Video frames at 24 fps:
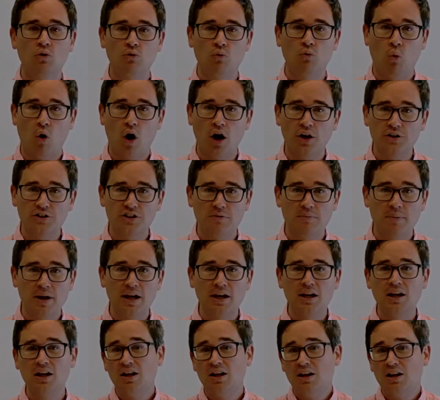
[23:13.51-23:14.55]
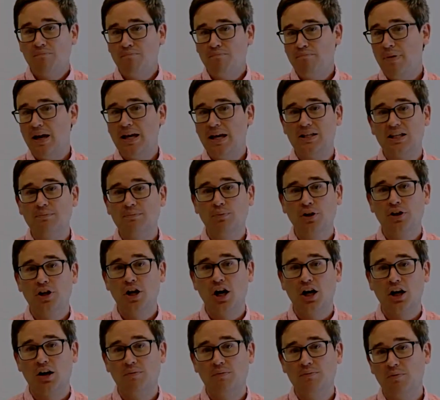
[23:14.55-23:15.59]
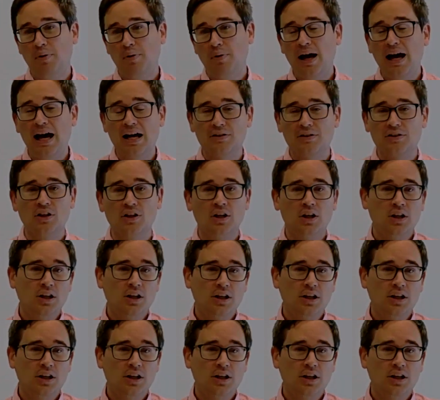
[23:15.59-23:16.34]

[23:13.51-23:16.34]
would want to make may simply not come to pass,